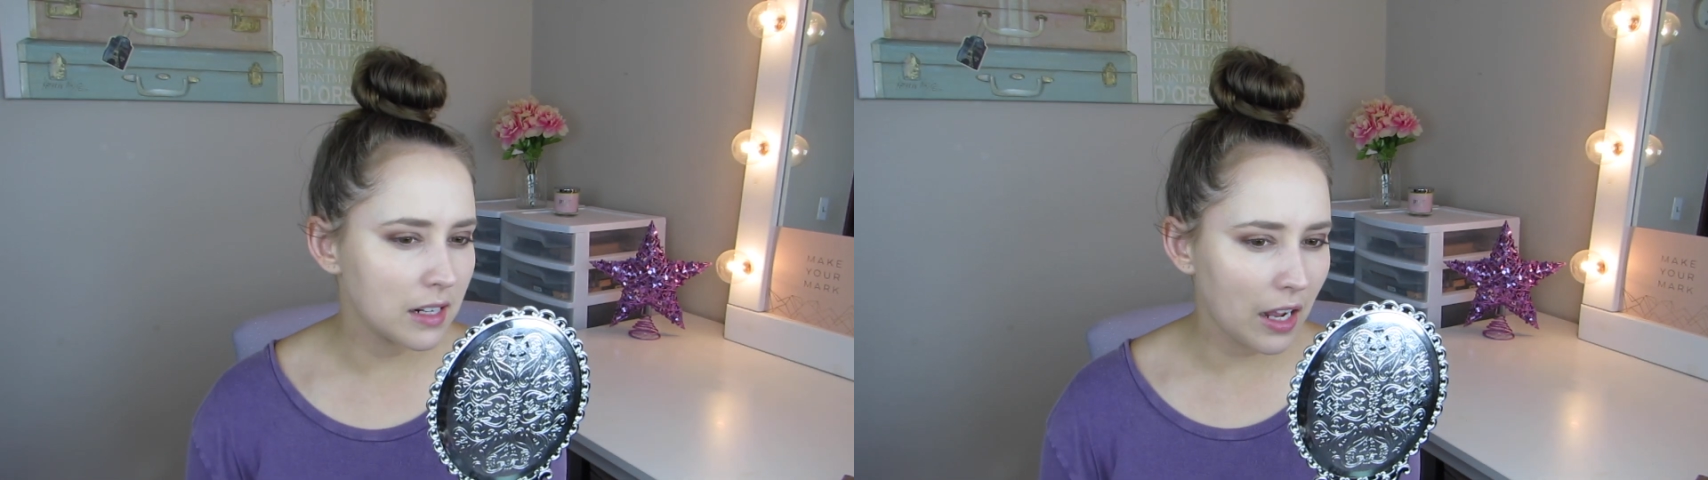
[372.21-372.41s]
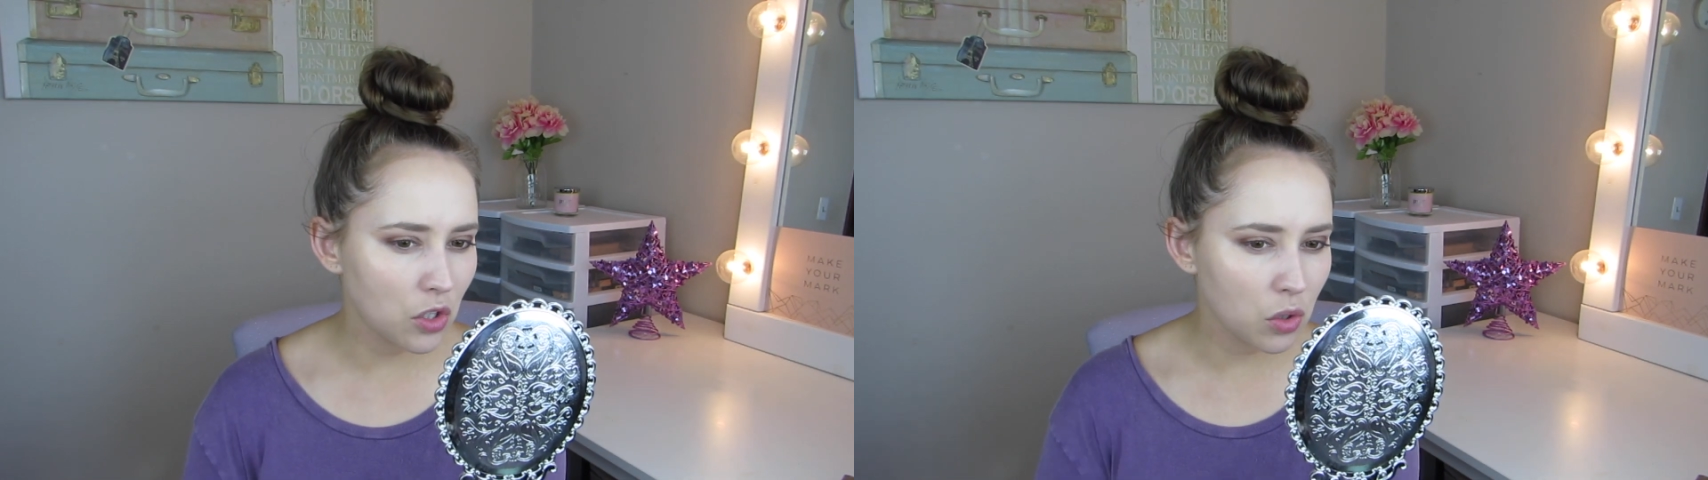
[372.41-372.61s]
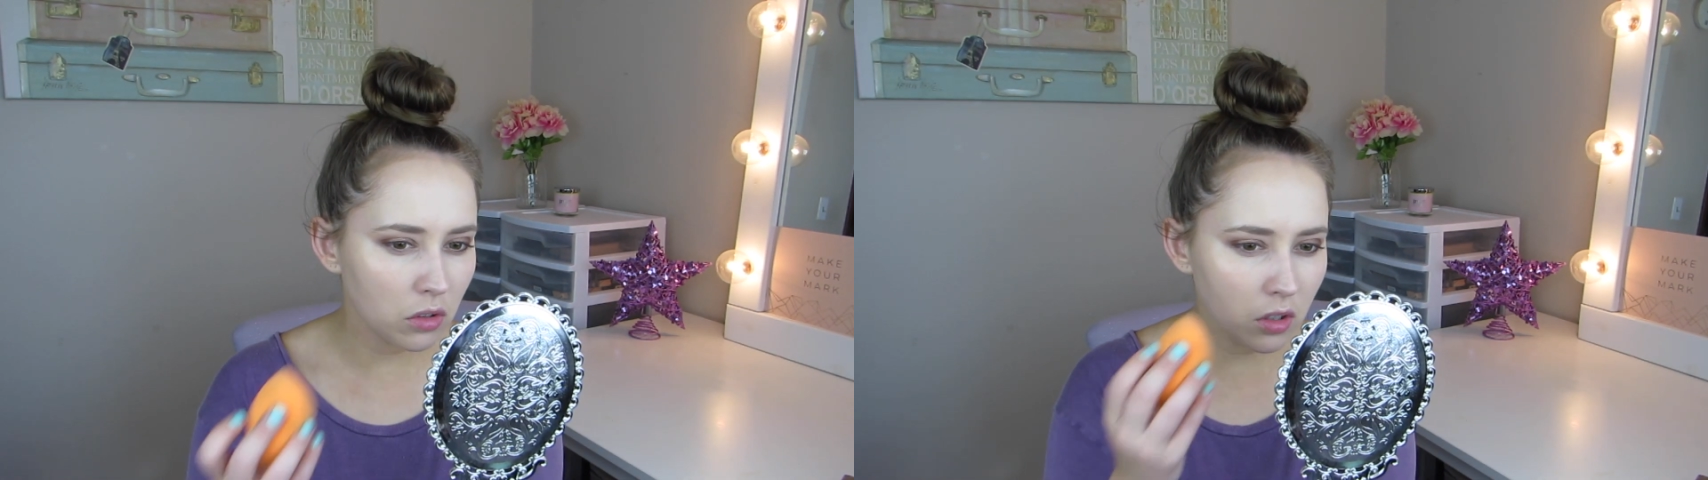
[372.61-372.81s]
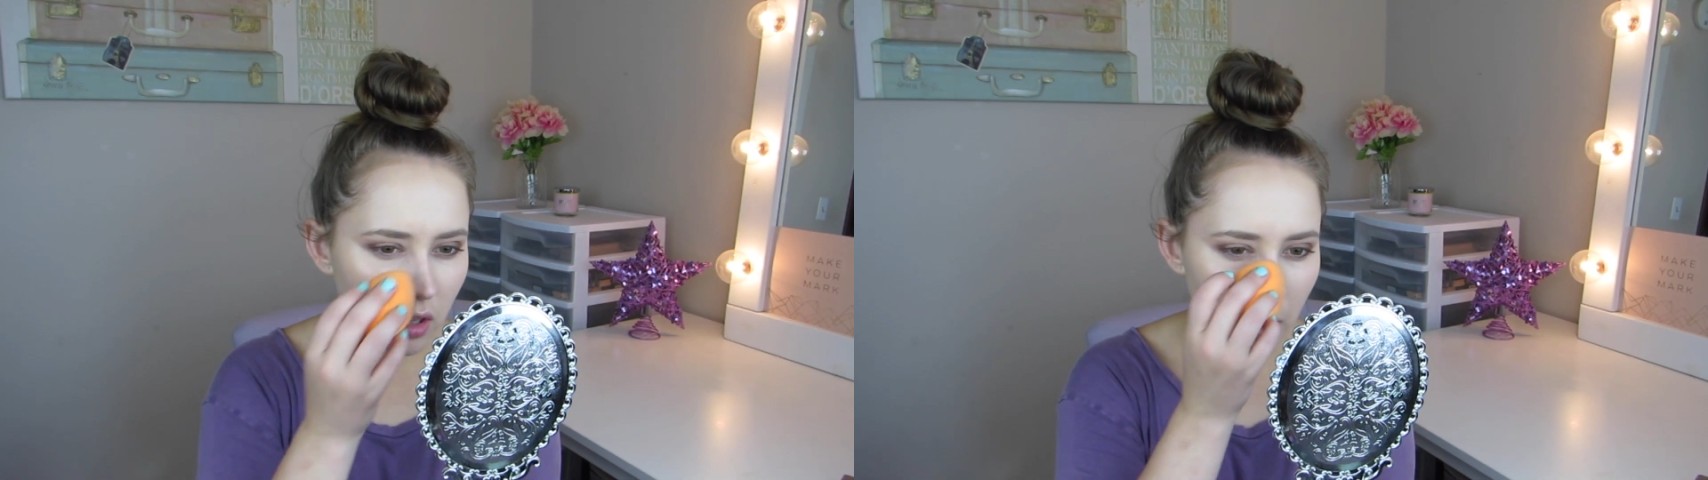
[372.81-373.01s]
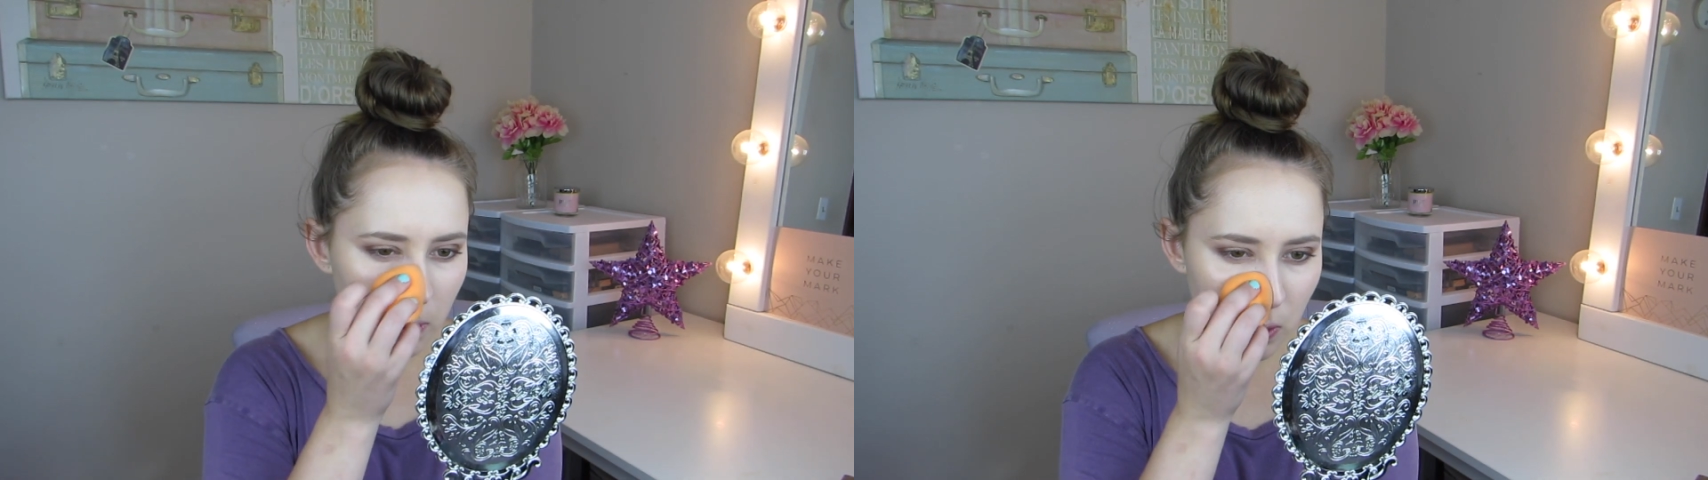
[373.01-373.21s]
natural
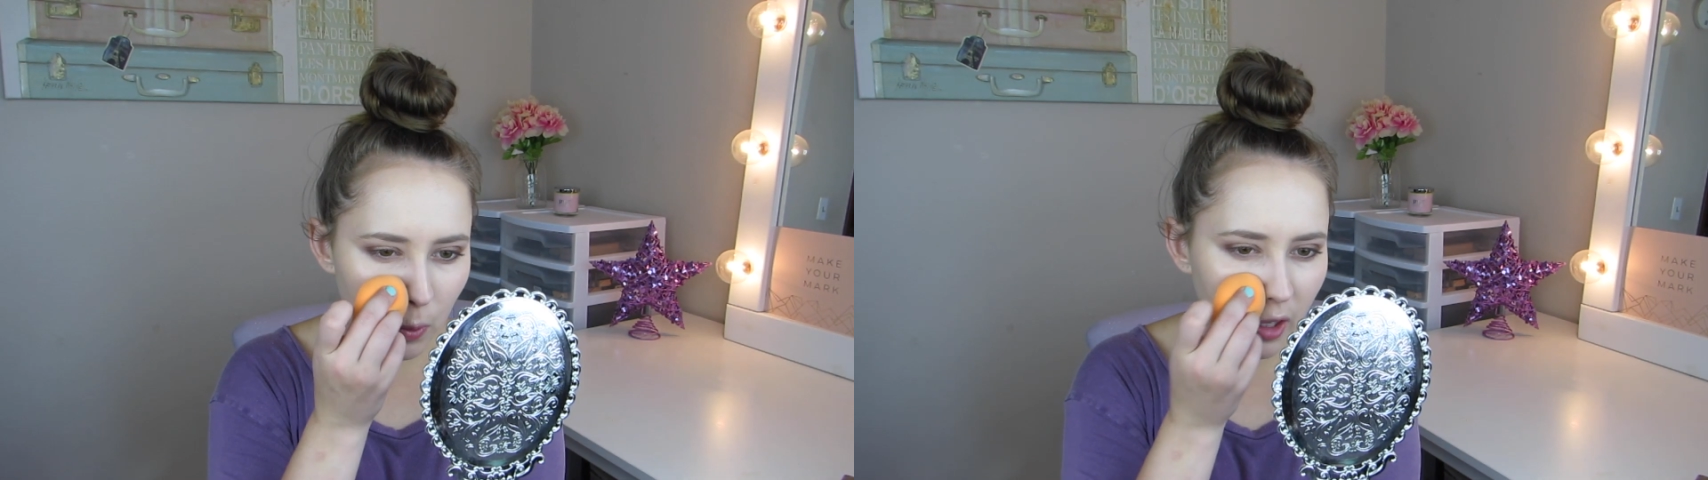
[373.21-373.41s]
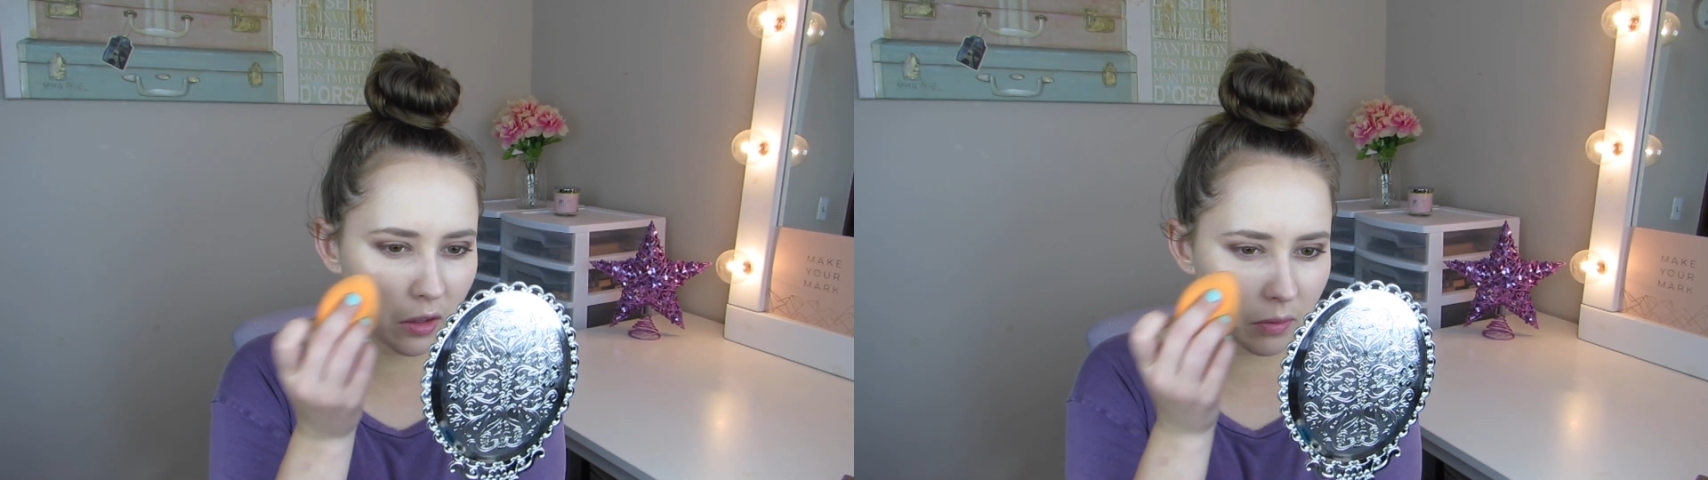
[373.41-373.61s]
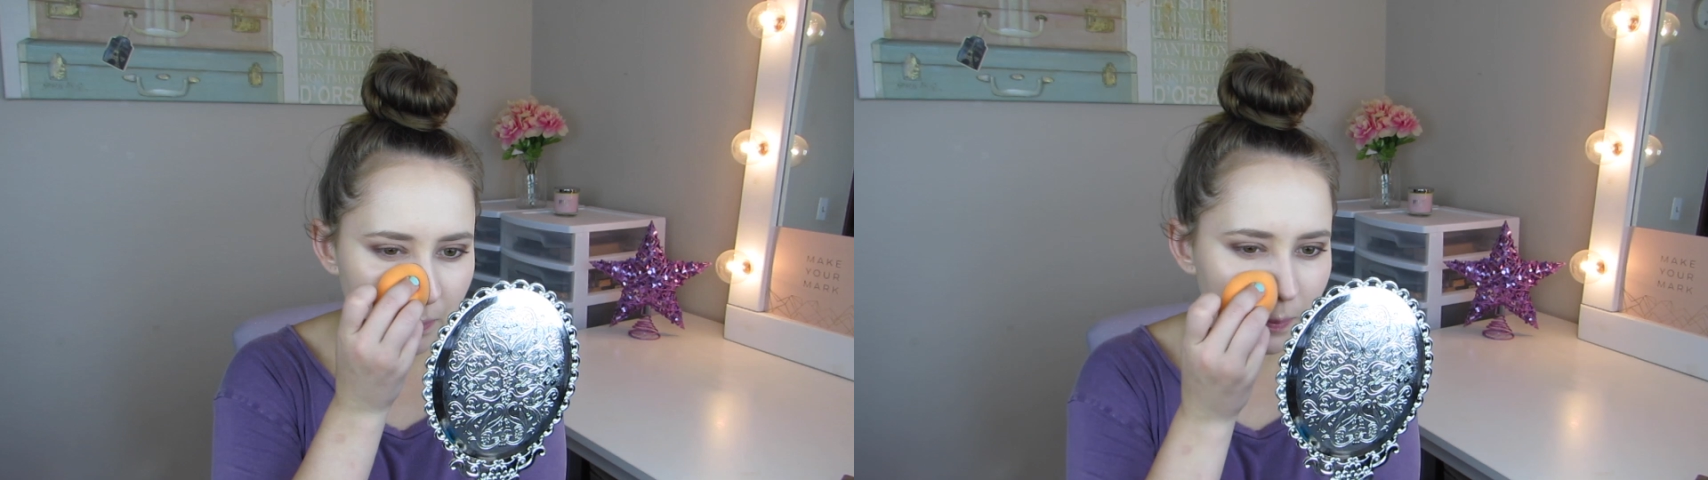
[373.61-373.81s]
glow to it.